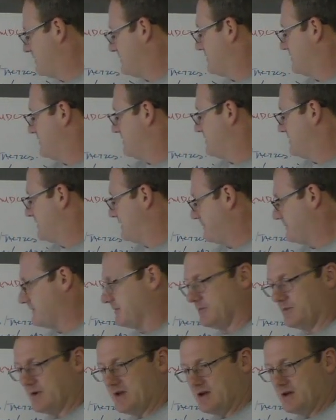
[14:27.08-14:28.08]
sort of set up the
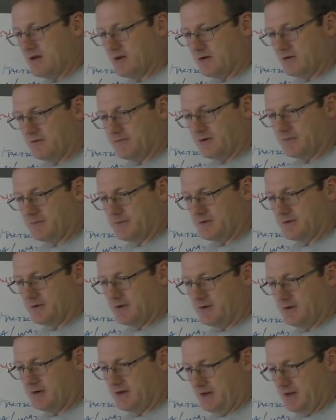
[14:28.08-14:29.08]
window of
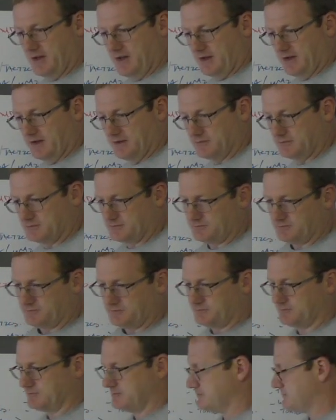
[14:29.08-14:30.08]
opportunity here
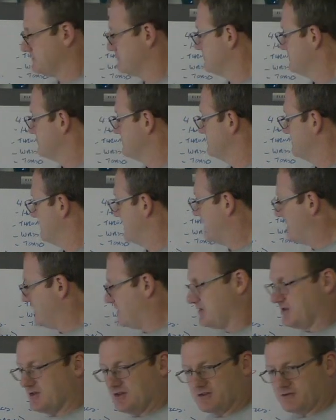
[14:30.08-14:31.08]

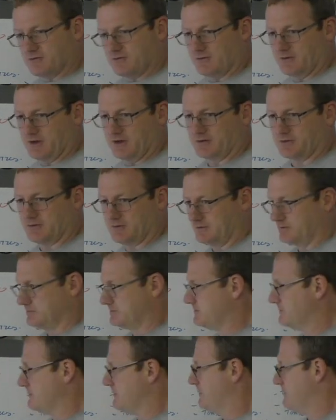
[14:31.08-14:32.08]
exist for us.
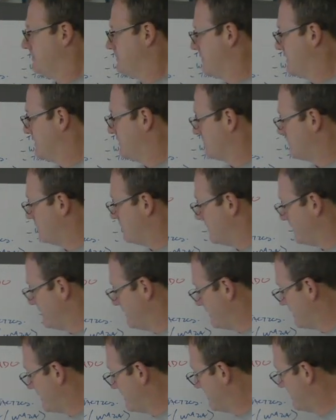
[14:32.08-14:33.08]
Because why
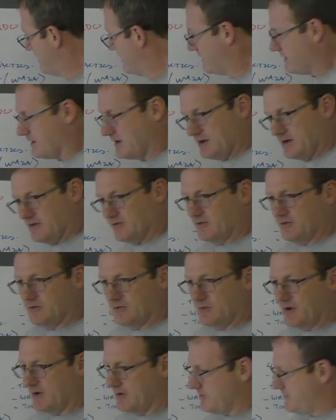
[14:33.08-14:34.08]
not, for the
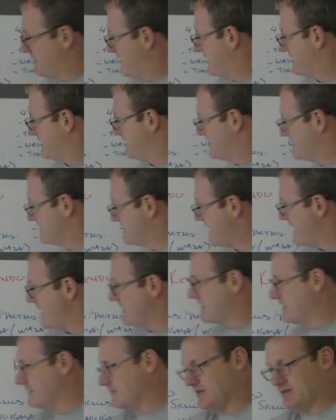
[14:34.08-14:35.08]
most part,
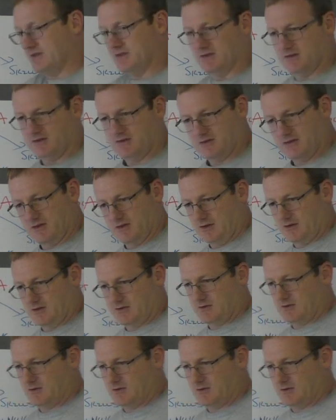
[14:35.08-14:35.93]
attacking with these things?